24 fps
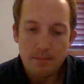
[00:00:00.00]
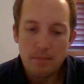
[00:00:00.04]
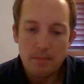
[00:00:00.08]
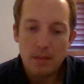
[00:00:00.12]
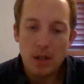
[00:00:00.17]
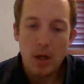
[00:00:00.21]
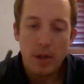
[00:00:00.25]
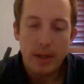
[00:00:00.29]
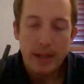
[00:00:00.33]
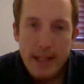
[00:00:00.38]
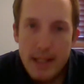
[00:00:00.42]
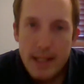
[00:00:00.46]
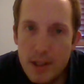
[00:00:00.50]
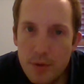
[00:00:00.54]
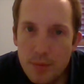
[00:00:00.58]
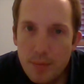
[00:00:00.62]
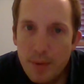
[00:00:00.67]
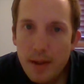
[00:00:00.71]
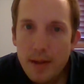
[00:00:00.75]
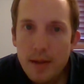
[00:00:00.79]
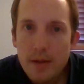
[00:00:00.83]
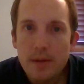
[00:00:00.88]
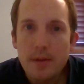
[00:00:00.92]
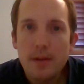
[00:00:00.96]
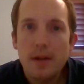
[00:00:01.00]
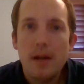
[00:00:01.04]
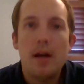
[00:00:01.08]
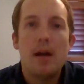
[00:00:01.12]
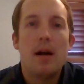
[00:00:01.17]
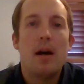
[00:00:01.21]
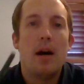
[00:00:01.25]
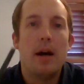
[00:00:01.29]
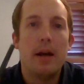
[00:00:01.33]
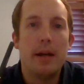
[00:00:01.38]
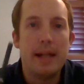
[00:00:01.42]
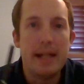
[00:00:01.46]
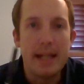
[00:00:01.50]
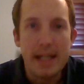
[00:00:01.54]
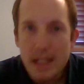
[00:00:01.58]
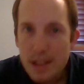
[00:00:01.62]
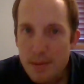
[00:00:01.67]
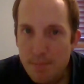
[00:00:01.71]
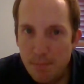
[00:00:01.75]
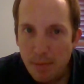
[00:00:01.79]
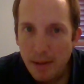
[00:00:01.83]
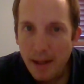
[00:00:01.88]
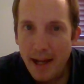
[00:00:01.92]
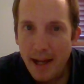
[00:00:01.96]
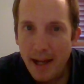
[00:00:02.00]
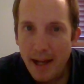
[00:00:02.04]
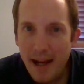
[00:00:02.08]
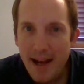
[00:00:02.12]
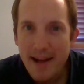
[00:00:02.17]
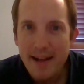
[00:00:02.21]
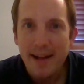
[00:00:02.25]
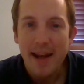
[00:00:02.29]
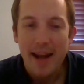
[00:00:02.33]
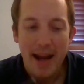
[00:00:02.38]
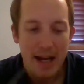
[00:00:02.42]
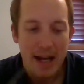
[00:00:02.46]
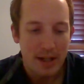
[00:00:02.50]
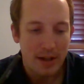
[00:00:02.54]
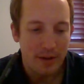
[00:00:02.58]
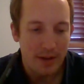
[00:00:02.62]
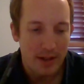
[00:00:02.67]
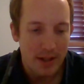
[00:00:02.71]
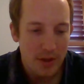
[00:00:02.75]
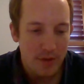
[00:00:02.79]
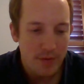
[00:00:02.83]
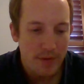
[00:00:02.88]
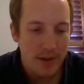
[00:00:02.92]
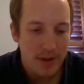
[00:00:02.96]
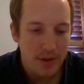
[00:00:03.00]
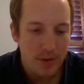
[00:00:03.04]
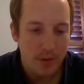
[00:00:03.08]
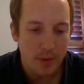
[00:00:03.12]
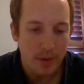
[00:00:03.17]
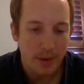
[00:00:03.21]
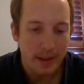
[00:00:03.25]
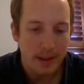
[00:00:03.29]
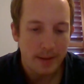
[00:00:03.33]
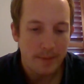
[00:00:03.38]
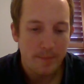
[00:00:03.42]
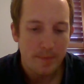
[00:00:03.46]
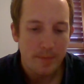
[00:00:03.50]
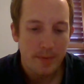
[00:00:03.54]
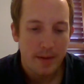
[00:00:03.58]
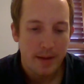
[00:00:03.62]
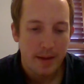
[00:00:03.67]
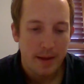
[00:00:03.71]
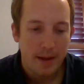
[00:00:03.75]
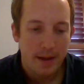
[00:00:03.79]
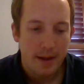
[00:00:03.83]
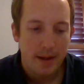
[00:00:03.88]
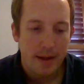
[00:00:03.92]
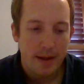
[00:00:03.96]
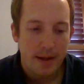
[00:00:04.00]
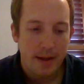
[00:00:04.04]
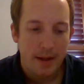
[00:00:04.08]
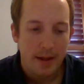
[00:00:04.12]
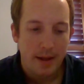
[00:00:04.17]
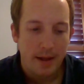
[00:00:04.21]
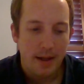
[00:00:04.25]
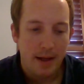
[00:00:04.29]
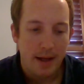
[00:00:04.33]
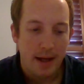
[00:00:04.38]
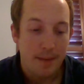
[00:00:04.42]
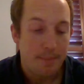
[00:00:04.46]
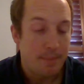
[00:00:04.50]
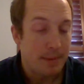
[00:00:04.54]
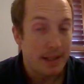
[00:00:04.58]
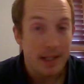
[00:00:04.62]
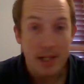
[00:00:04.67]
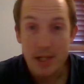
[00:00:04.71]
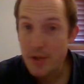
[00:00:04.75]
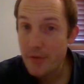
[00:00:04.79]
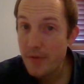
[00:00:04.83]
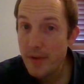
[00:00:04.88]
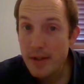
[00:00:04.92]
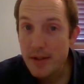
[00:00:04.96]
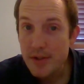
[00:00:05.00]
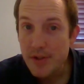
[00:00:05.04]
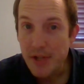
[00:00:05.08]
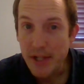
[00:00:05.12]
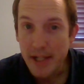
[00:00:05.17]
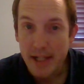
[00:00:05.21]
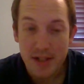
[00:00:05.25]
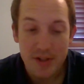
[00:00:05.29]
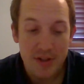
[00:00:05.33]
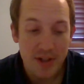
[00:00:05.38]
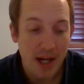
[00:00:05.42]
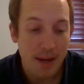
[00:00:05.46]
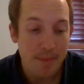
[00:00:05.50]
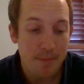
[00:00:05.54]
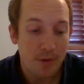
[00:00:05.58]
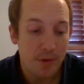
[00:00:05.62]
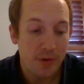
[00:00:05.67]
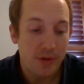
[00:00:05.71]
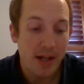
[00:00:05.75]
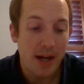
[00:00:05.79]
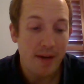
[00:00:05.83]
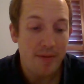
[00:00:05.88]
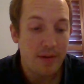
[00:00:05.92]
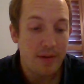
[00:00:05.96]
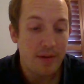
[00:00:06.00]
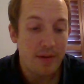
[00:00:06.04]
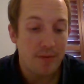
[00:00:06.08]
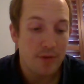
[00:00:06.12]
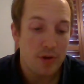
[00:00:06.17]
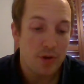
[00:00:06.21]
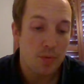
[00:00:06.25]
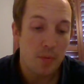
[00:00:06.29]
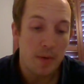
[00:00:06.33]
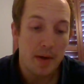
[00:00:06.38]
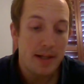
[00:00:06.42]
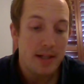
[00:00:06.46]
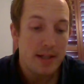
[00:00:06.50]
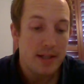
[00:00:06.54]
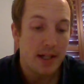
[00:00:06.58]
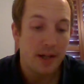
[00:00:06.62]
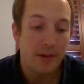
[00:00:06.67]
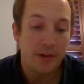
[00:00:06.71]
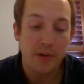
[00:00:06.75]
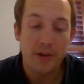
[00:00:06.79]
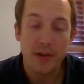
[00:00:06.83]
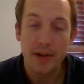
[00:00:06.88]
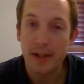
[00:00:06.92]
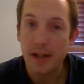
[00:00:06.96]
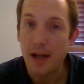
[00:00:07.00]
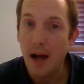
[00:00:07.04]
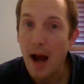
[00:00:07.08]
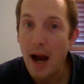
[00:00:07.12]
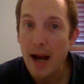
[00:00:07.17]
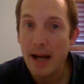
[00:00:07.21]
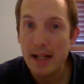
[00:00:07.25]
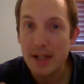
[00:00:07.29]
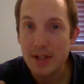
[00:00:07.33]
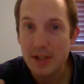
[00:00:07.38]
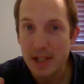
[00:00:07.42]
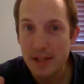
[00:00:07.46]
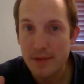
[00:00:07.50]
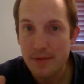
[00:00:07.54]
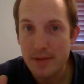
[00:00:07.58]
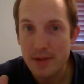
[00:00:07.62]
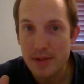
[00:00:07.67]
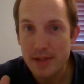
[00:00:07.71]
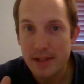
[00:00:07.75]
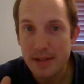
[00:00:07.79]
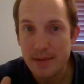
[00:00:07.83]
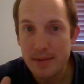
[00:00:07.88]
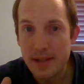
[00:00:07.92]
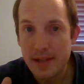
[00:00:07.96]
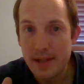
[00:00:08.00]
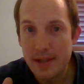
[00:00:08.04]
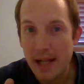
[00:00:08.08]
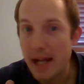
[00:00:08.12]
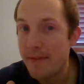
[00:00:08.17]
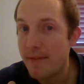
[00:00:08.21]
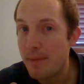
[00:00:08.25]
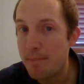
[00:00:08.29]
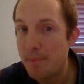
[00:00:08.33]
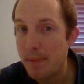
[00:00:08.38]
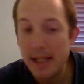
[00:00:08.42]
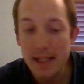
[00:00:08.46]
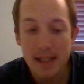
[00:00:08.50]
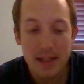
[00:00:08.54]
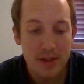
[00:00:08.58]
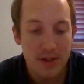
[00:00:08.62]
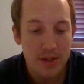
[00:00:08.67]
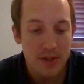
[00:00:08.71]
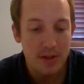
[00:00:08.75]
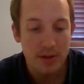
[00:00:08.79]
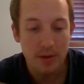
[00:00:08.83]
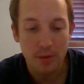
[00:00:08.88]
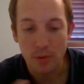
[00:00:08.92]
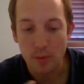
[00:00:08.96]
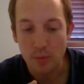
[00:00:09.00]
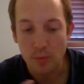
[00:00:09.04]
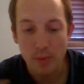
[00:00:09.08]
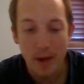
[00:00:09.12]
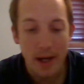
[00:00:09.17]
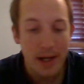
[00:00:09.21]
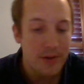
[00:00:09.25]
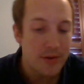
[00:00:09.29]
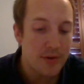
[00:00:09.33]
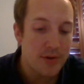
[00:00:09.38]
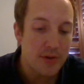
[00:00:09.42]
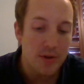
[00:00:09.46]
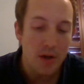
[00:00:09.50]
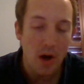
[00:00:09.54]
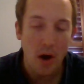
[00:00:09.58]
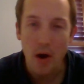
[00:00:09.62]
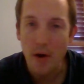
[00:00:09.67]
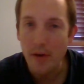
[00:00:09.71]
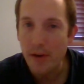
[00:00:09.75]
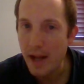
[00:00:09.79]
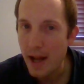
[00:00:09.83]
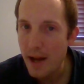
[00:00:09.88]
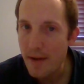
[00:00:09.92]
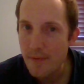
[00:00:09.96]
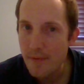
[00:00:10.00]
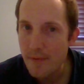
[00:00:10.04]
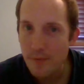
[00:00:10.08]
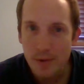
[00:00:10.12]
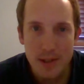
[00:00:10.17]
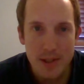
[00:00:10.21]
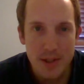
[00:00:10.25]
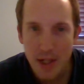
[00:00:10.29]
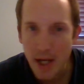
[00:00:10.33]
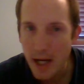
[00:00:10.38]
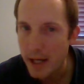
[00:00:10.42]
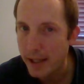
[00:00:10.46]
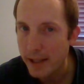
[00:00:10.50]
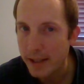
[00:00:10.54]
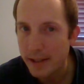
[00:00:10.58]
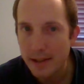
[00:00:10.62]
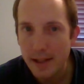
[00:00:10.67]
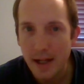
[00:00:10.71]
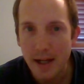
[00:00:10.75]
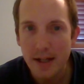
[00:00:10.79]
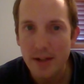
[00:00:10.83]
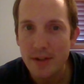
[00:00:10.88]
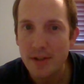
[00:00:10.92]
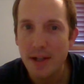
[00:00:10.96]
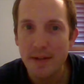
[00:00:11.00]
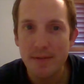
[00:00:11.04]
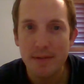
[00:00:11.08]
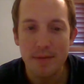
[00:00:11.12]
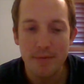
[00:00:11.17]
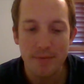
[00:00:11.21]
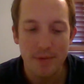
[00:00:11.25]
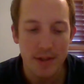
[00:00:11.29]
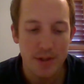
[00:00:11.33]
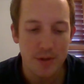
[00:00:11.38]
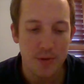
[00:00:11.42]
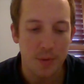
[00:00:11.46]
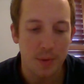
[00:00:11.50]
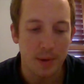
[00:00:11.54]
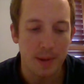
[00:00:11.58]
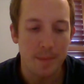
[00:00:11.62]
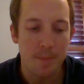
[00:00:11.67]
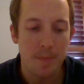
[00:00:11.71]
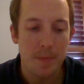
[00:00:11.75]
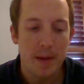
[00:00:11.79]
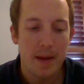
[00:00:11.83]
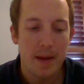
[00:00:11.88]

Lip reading: on his will, on his plan, and on his victory. And because of it, 2 Samuel 7 verse 1 tells us that God has given David peace or rest on every side. God has given him victory.